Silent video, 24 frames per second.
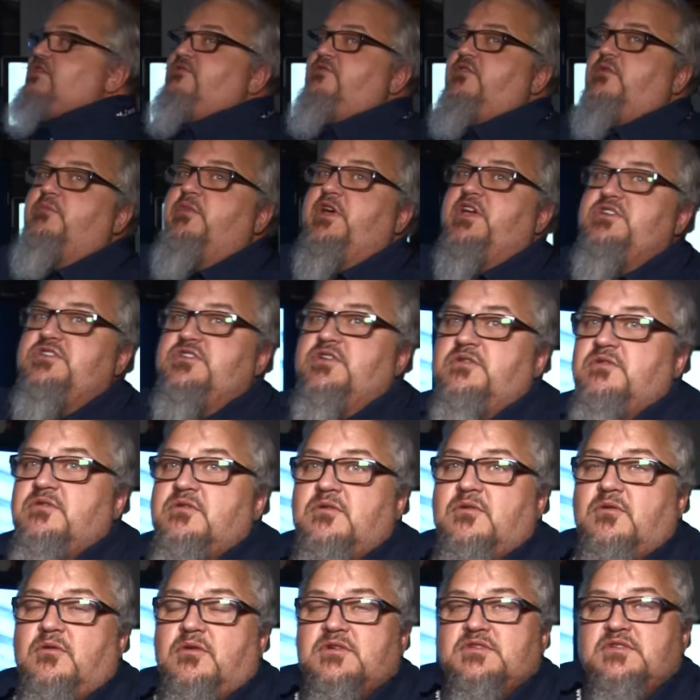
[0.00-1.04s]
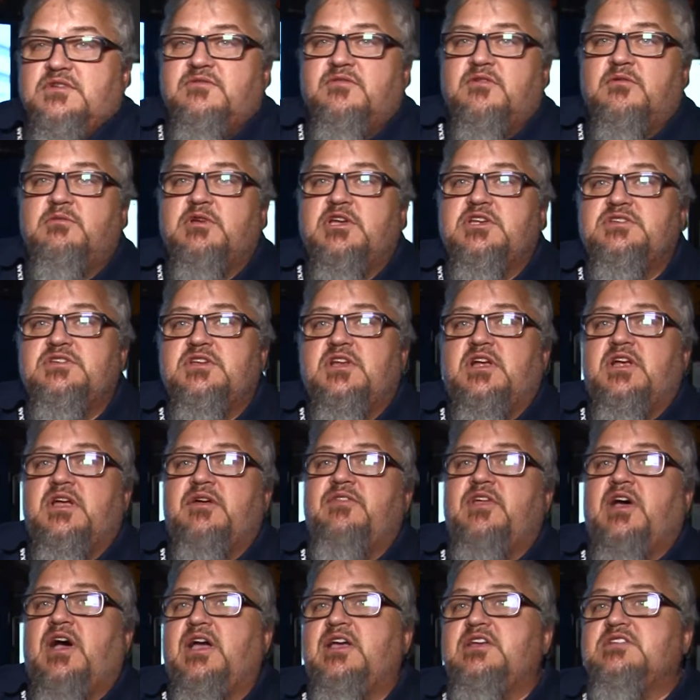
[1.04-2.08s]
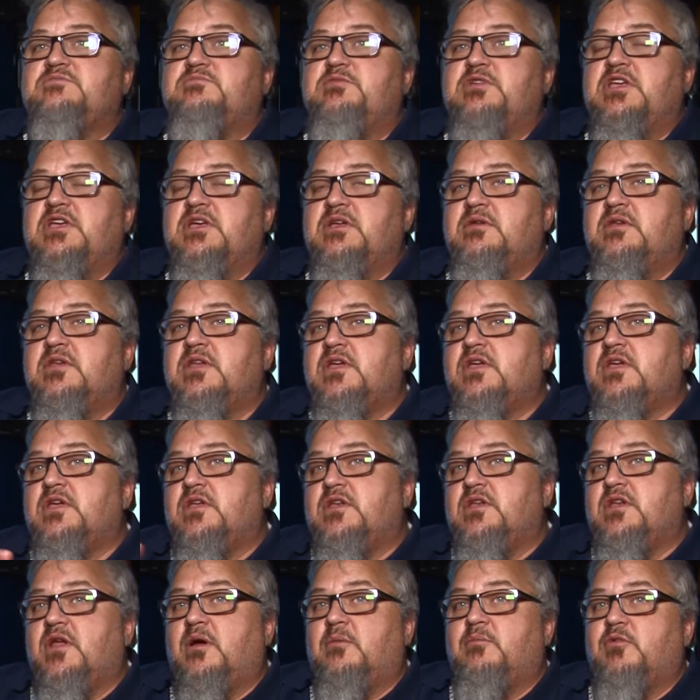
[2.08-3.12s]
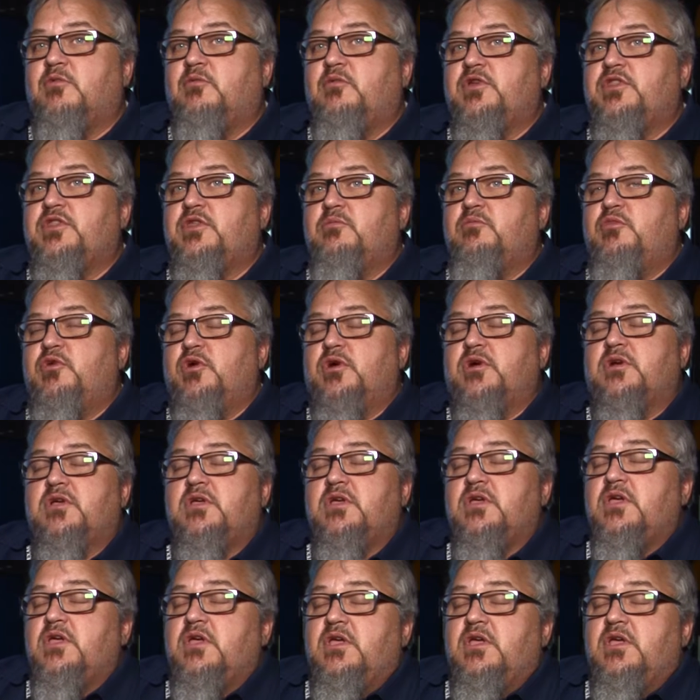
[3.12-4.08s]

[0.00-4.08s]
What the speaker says: information. Course information. I have the ISBN number with the book,